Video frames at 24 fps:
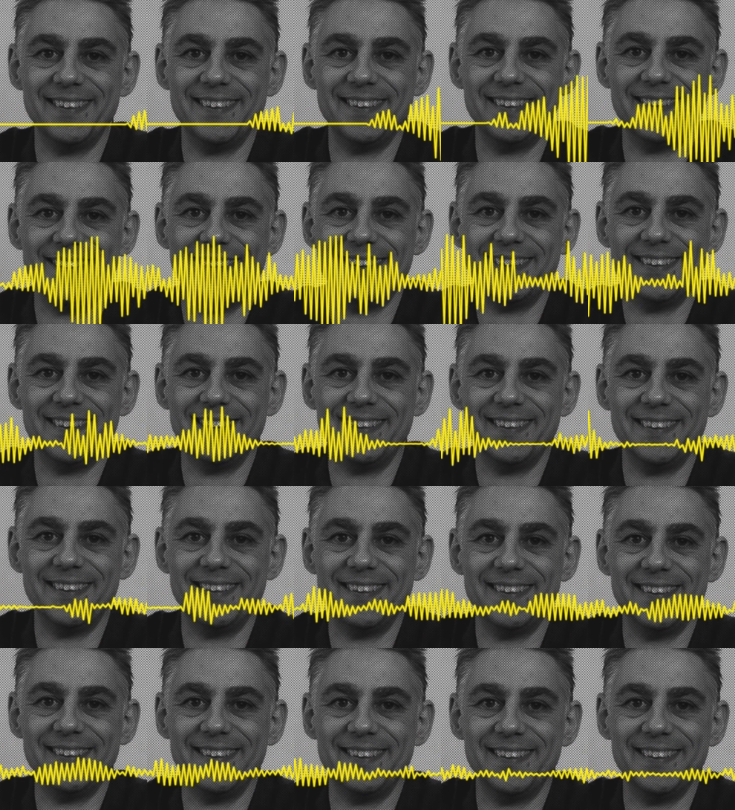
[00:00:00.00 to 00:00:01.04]
What
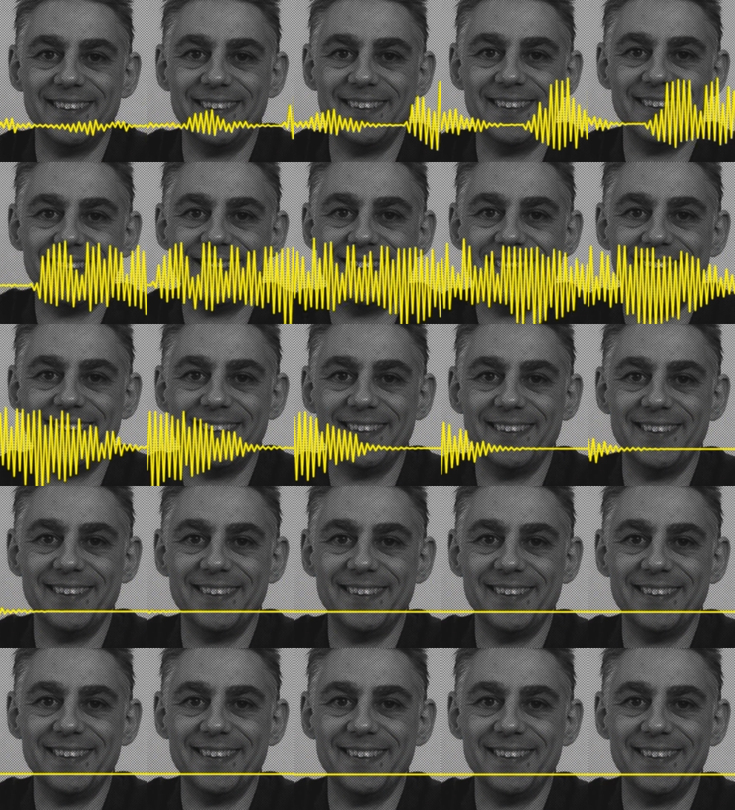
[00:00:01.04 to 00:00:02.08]
happened is about,
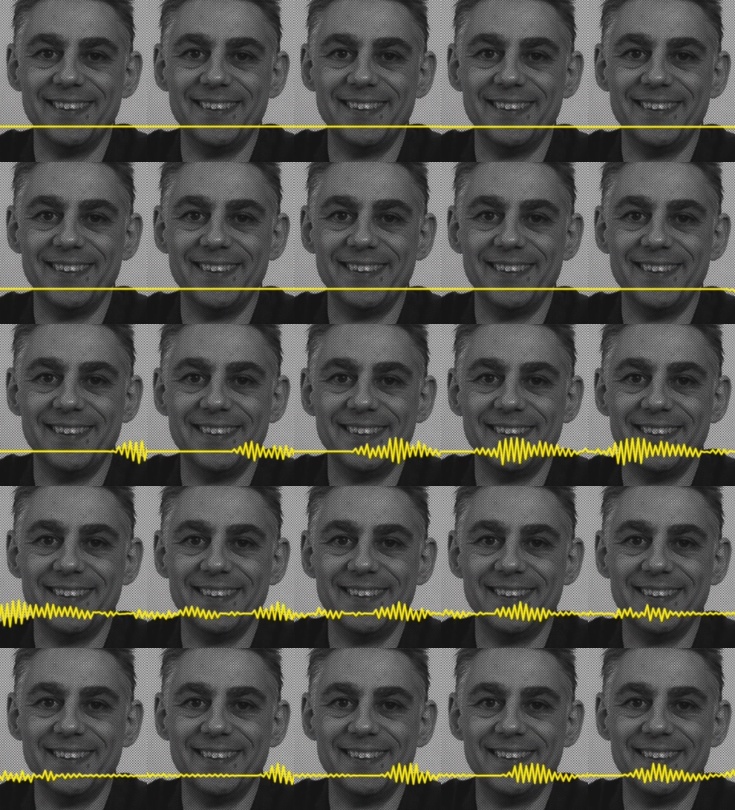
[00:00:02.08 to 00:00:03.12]
oh gosh,